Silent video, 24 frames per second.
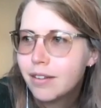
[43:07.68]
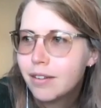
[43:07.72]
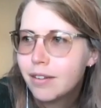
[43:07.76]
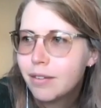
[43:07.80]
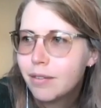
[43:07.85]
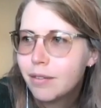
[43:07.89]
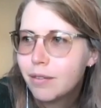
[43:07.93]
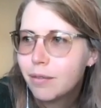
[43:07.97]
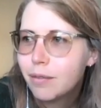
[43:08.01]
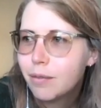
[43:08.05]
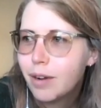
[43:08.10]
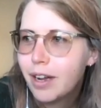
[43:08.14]

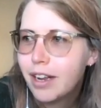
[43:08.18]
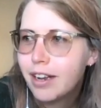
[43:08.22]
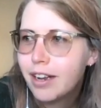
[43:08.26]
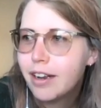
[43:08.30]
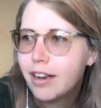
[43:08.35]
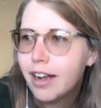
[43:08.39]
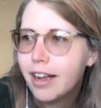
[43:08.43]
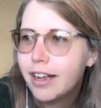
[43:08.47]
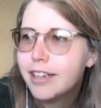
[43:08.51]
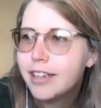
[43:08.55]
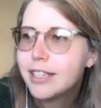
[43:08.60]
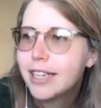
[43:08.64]

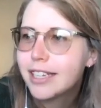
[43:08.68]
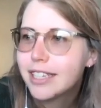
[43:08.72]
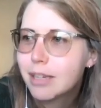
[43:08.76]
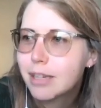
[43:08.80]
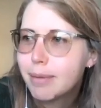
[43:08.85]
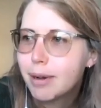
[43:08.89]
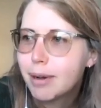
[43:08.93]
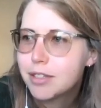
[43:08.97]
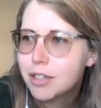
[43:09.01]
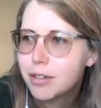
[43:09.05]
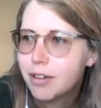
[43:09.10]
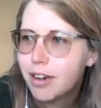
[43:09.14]
when he's asking
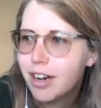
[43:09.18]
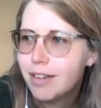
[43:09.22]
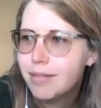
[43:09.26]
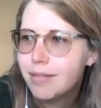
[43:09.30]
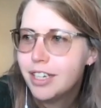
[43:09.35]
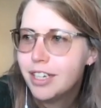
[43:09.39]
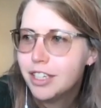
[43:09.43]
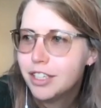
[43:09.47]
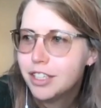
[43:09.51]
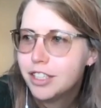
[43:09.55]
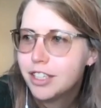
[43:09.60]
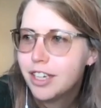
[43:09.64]
about
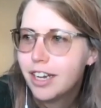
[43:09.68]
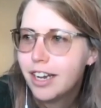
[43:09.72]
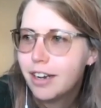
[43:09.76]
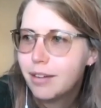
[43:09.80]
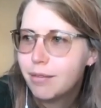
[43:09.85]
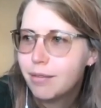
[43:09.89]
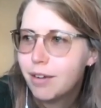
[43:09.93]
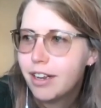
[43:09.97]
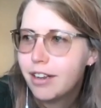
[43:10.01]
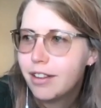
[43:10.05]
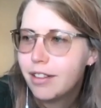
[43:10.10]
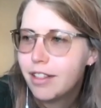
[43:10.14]
Squamish,
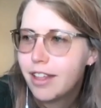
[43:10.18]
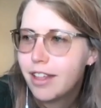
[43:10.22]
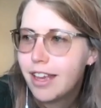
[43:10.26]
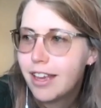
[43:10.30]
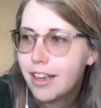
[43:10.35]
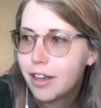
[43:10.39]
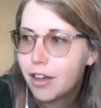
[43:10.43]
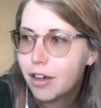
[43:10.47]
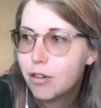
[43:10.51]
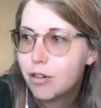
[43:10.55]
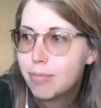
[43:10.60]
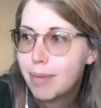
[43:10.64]
and when
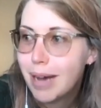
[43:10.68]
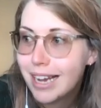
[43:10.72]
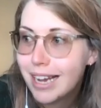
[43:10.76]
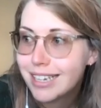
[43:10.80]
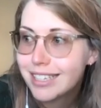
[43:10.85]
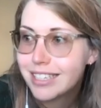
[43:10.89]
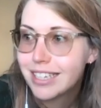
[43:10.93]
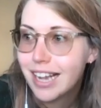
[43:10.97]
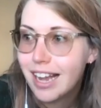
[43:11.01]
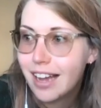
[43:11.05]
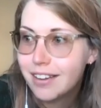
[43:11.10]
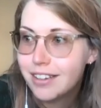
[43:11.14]
they go back
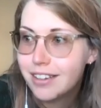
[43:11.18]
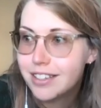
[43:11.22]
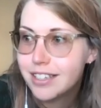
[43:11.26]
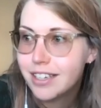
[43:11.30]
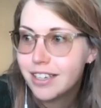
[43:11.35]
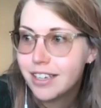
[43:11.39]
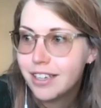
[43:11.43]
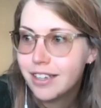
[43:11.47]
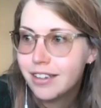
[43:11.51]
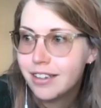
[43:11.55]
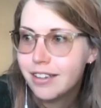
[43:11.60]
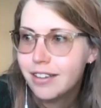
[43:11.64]
to
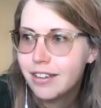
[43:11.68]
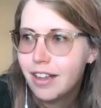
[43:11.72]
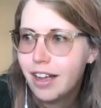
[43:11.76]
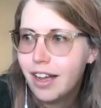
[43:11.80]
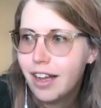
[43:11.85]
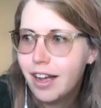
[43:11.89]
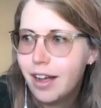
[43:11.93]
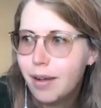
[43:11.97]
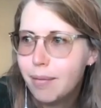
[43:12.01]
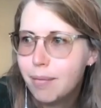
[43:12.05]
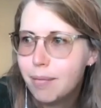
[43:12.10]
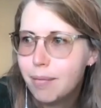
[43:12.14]
Canada,
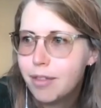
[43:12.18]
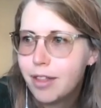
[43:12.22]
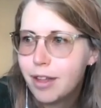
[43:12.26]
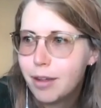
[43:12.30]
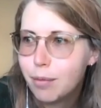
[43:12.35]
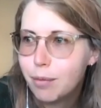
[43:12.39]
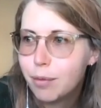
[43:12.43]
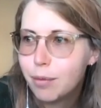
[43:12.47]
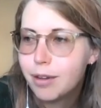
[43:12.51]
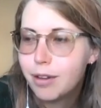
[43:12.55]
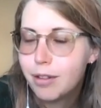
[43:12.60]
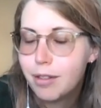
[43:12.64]

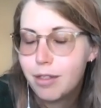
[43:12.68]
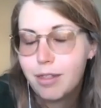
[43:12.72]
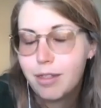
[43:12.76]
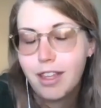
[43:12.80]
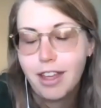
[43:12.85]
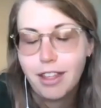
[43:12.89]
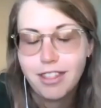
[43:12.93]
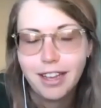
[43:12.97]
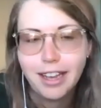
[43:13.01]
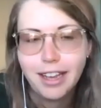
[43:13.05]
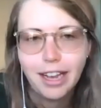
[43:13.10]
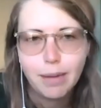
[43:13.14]

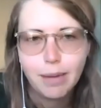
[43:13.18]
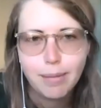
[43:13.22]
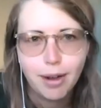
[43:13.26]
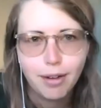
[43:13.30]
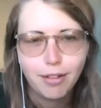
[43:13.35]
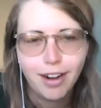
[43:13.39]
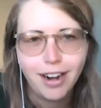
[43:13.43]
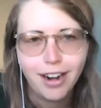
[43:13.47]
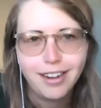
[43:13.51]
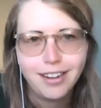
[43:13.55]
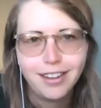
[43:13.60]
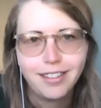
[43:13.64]
they're thinking about
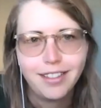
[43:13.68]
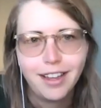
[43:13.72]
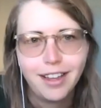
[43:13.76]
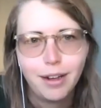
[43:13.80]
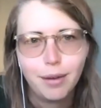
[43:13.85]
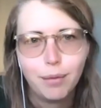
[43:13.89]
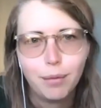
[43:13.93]
riding there.